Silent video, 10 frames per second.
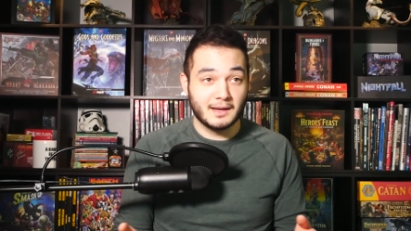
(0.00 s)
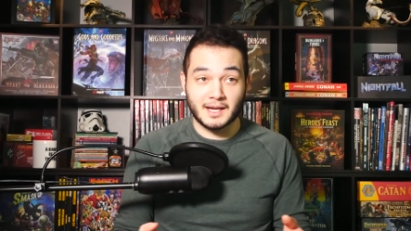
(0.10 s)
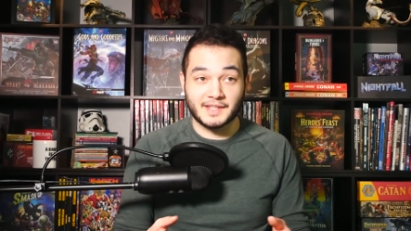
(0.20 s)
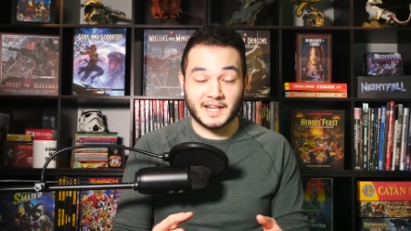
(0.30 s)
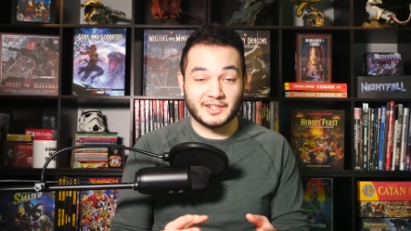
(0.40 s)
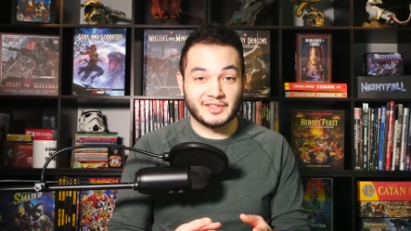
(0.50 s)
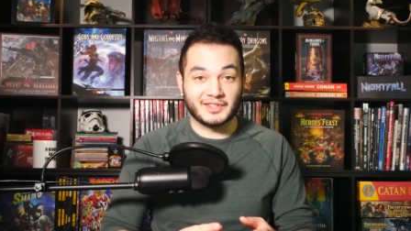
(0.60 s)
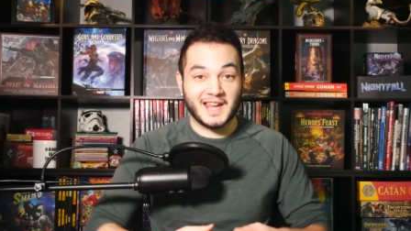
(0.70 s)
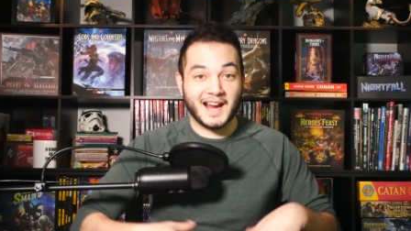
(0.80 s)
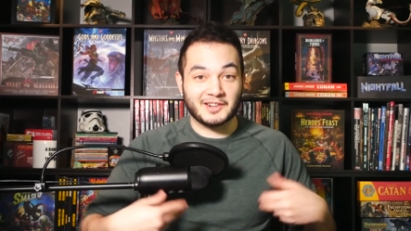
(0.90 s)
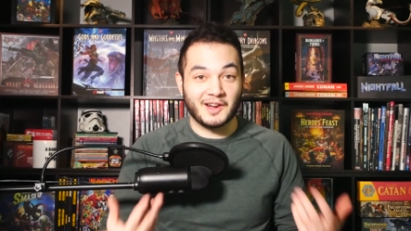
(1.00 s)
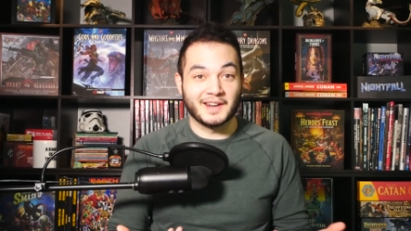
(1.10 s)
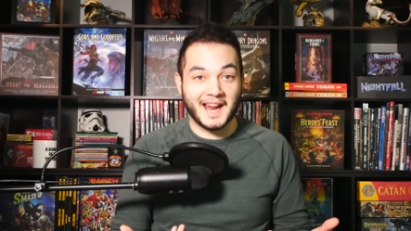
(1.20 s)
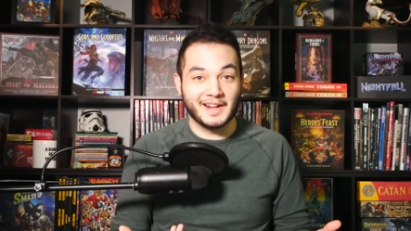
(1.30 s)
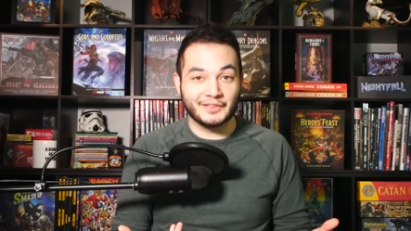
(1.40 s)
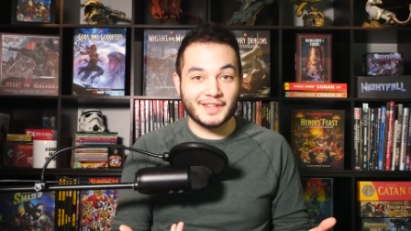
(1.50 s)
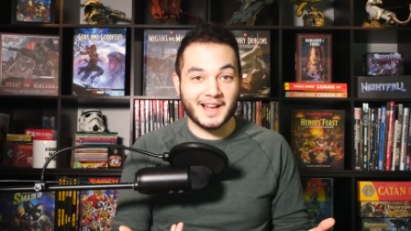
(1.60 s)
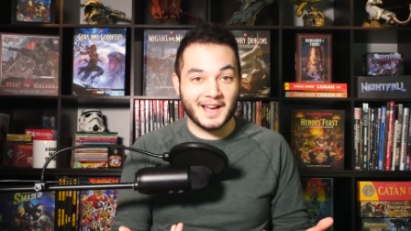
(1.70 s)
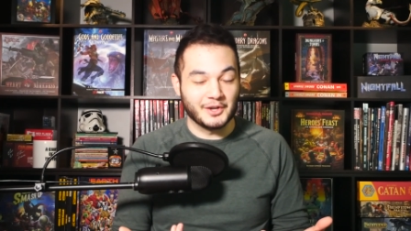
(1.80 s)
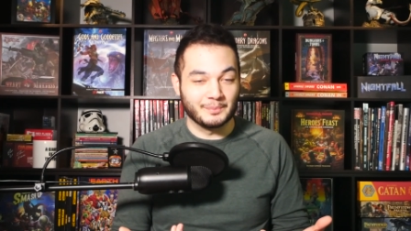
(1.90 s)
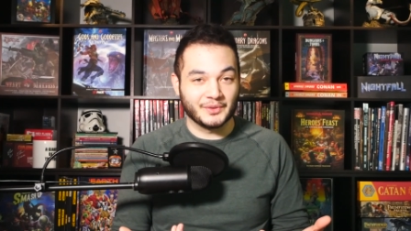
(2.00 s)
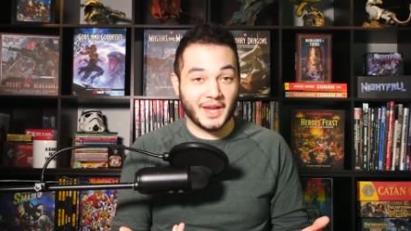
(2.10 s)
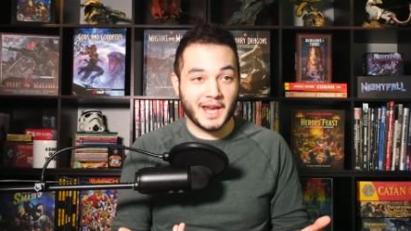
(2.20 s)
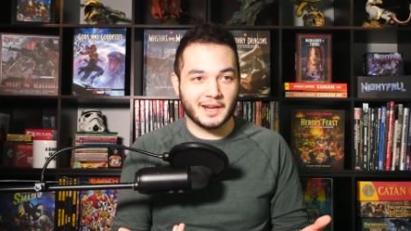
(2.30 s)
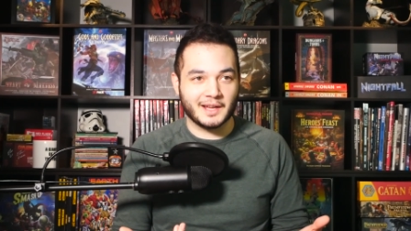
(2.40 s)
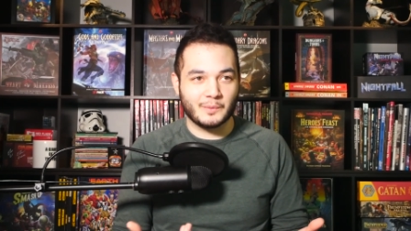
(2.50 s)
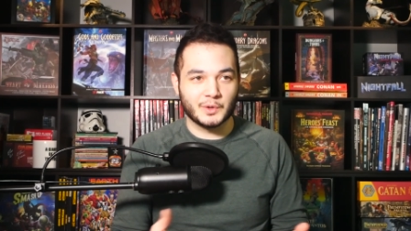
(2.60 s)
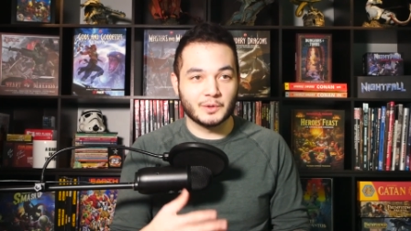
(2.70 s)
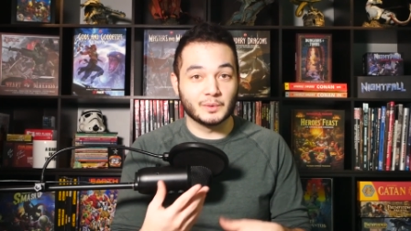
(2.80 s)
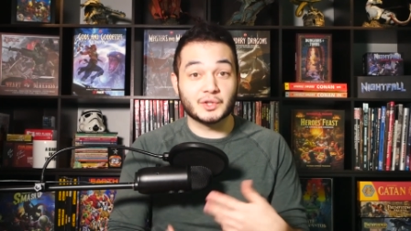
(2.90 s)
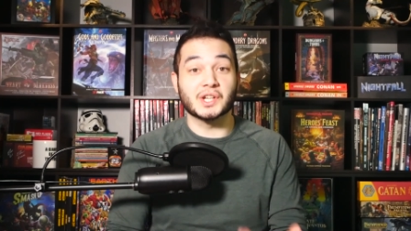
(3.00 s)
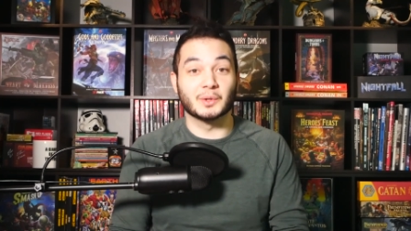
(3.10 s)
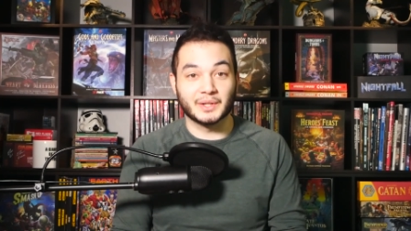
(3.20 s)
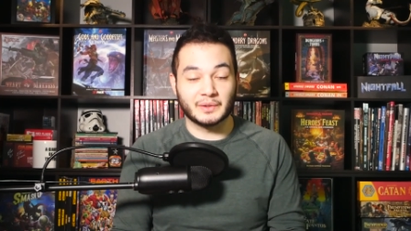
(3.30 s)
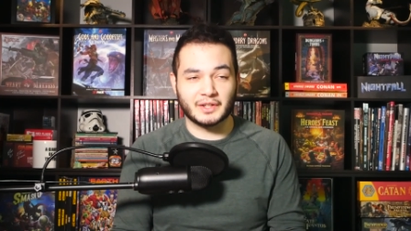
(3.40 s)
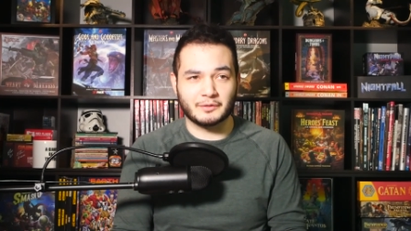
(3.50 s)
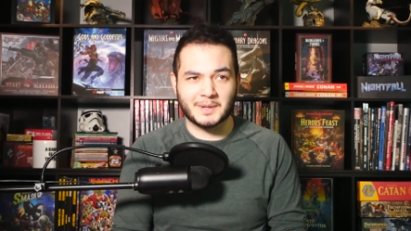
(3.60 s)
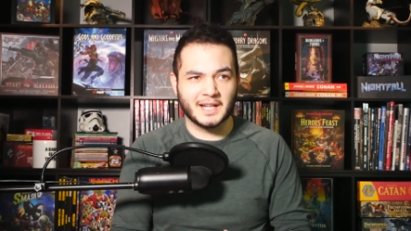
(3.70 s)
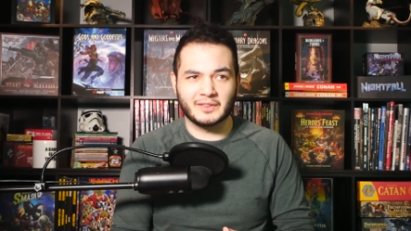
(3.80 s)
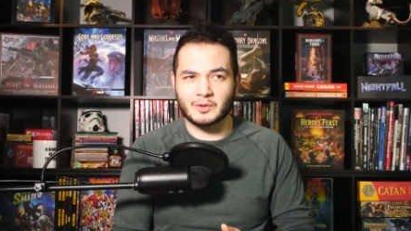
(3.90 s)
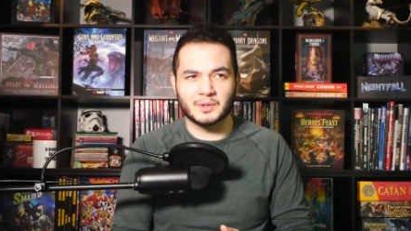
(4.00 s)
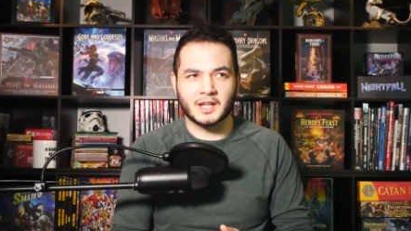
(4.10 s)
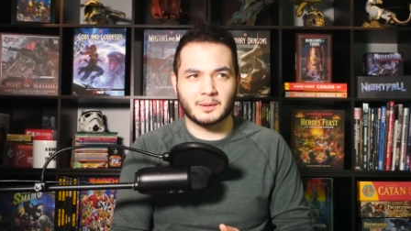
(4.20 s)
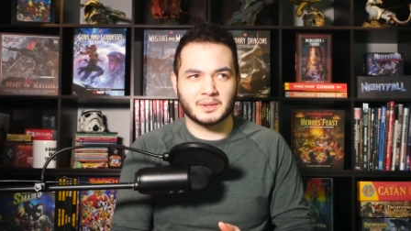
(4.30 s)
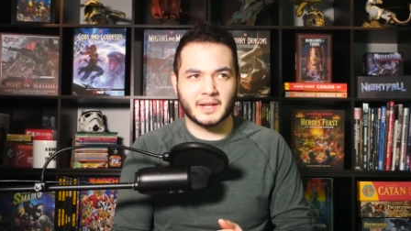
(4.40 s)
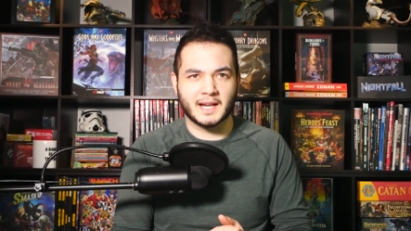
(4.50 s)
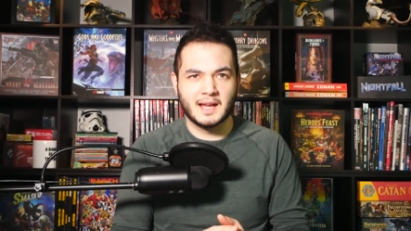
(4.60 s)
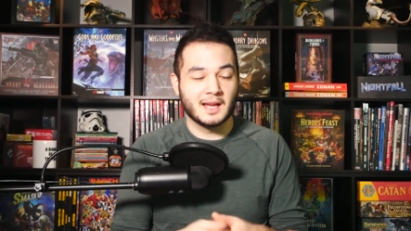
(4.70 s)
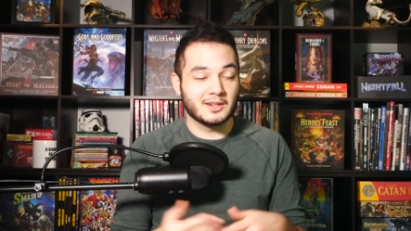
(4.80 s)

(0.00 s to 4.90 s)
And then I just stacked on AC items and I would use shield and stuff and my AC would get up to like